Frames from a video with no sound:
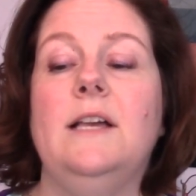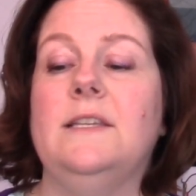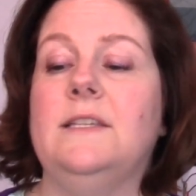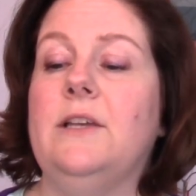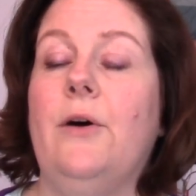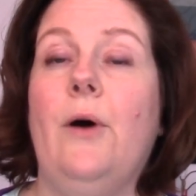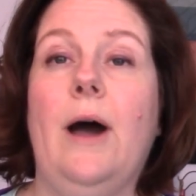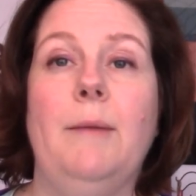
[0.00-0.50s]

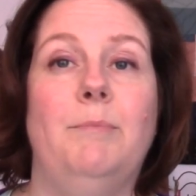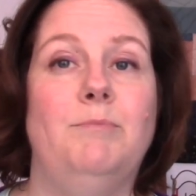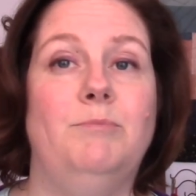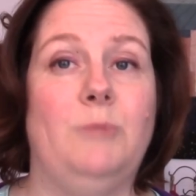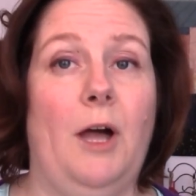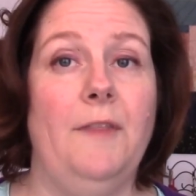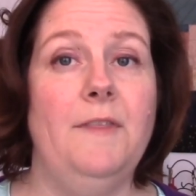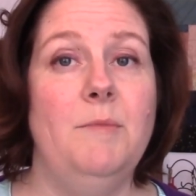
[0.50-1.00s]
So I
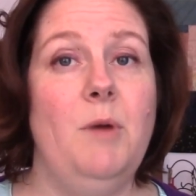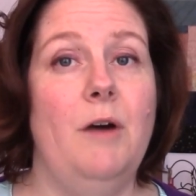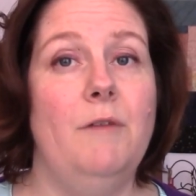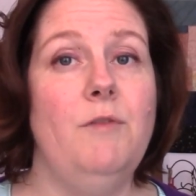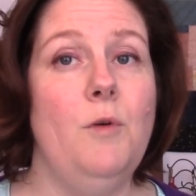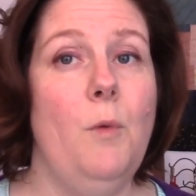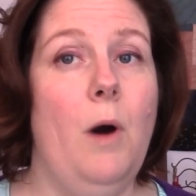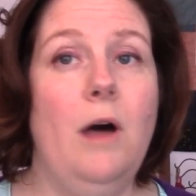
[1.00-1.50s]
got them
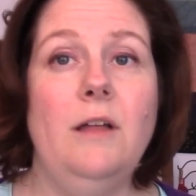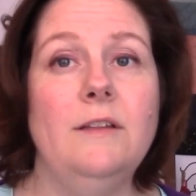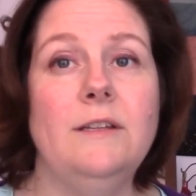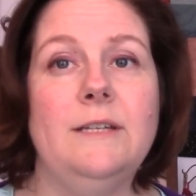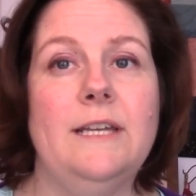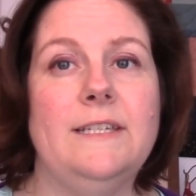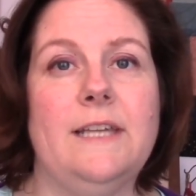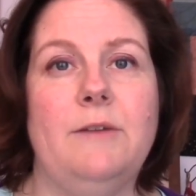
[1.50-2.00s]
off the wall
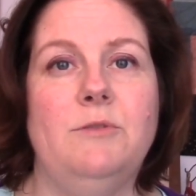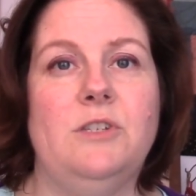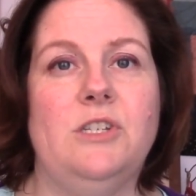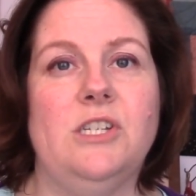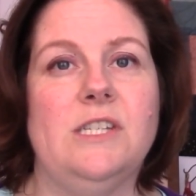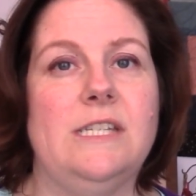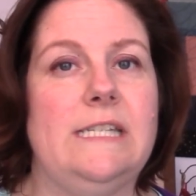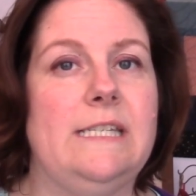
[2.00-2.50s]
because I was
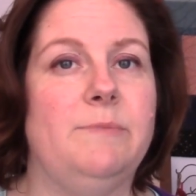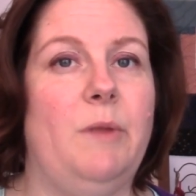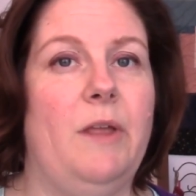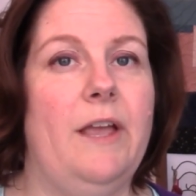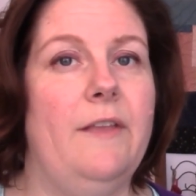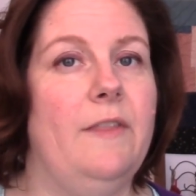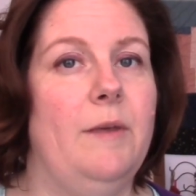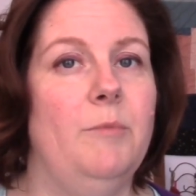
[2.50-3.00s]
just
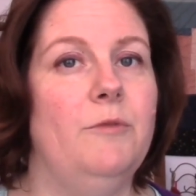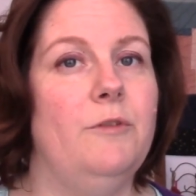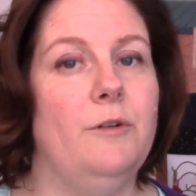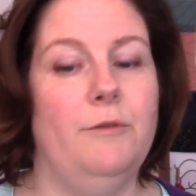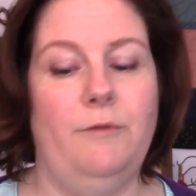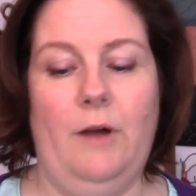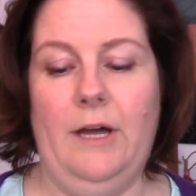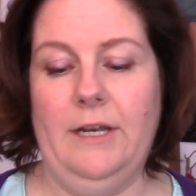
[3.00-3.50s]
displaying them
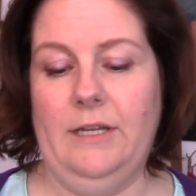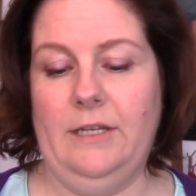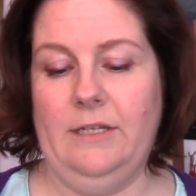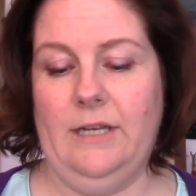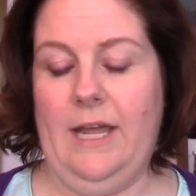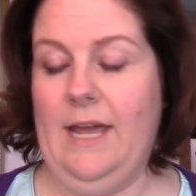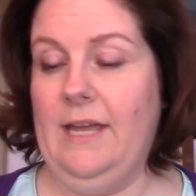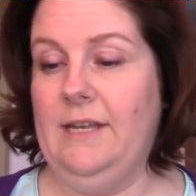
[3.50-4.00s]
for fun
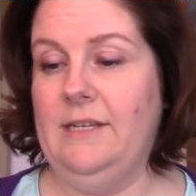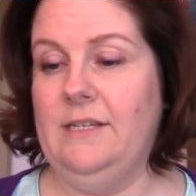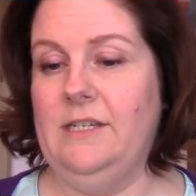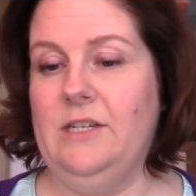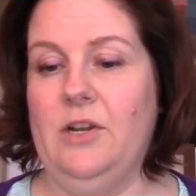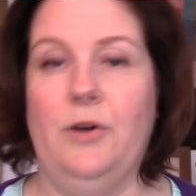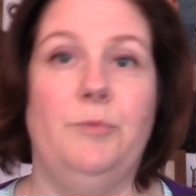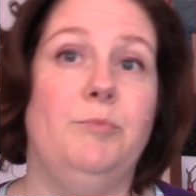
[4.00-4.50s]
and
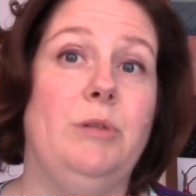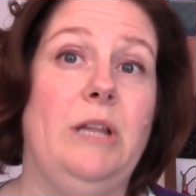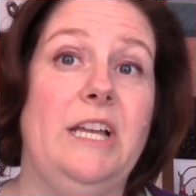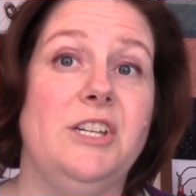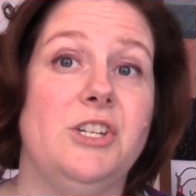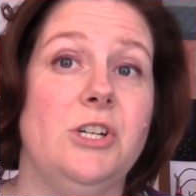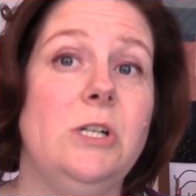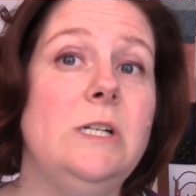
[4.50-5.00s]
you know,
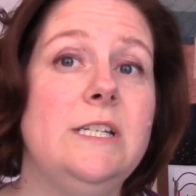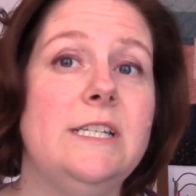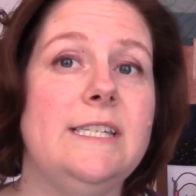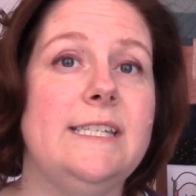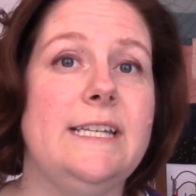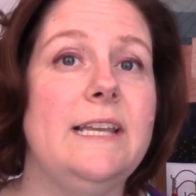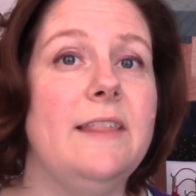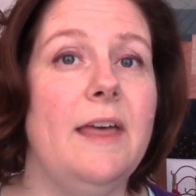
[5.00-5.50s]
pleasure to
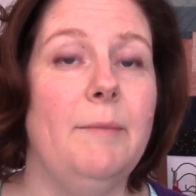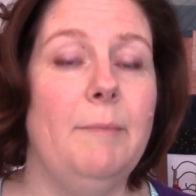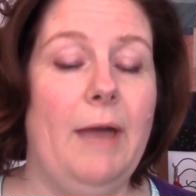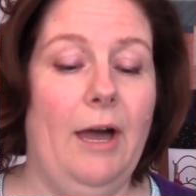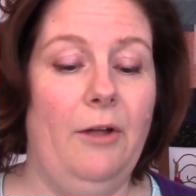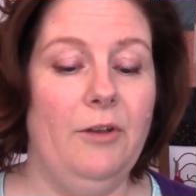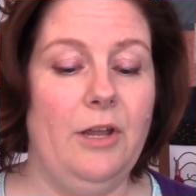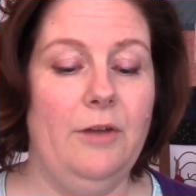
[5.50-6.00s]
see them
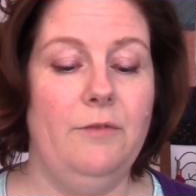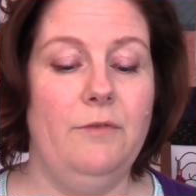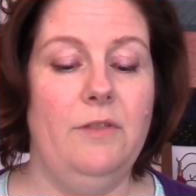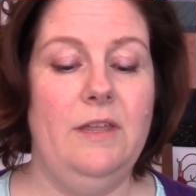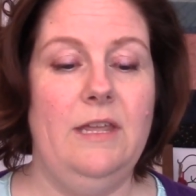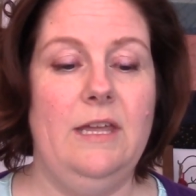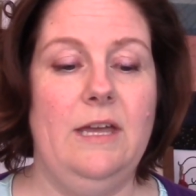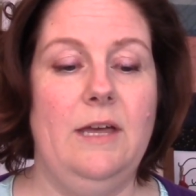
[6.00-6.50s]
out of
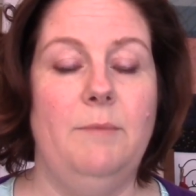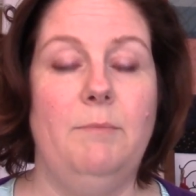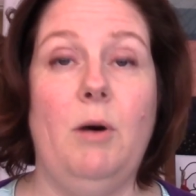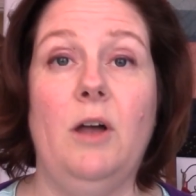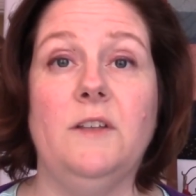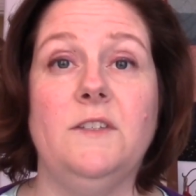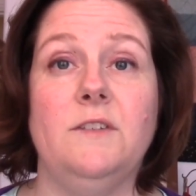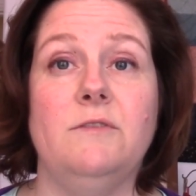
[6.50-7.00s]
the
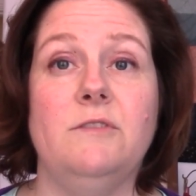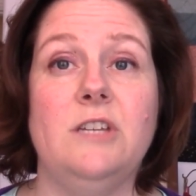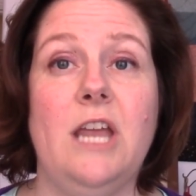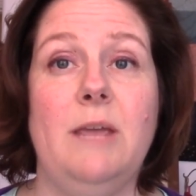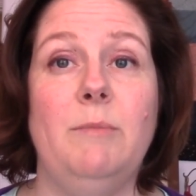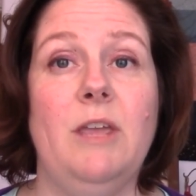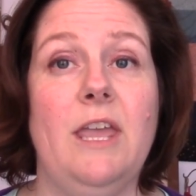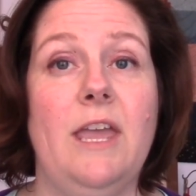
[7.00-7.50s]
box of
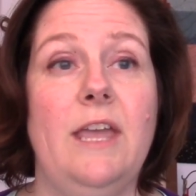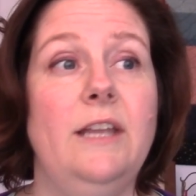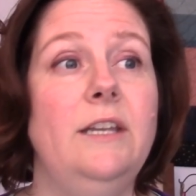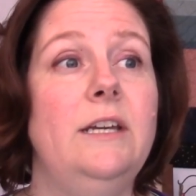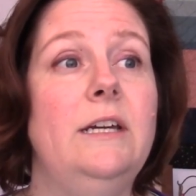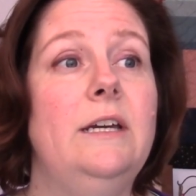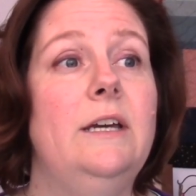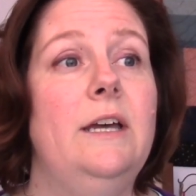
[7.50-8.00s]
shame again.